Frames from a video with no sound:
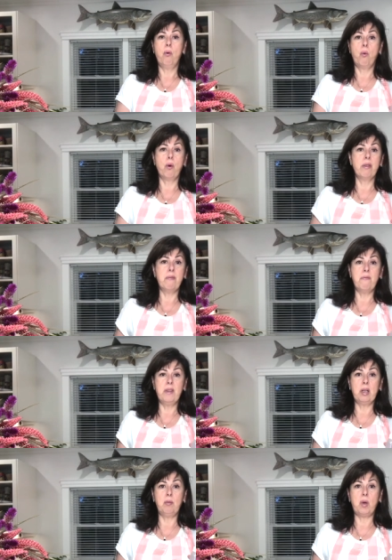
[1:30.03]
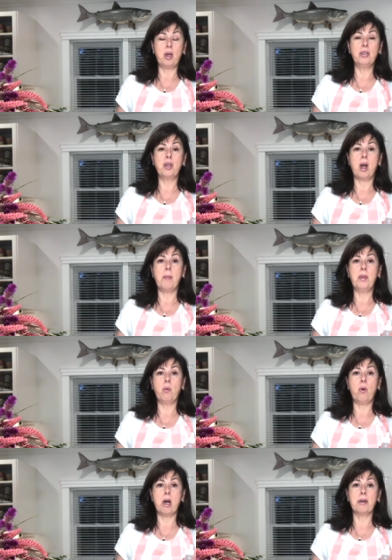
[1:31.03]
or the film on top of the
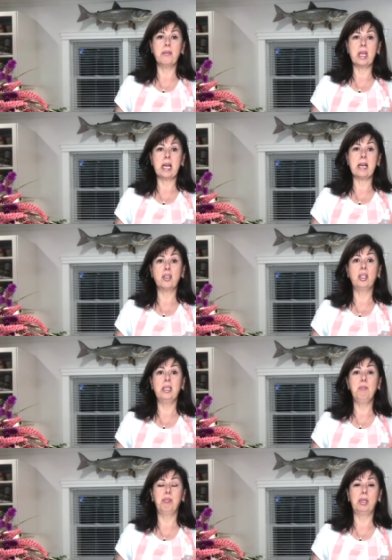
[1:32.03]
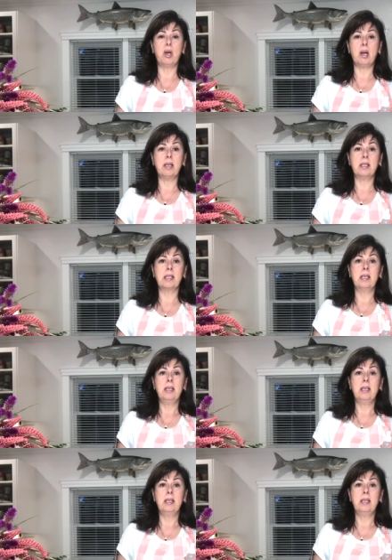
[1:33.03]
water that actually blocks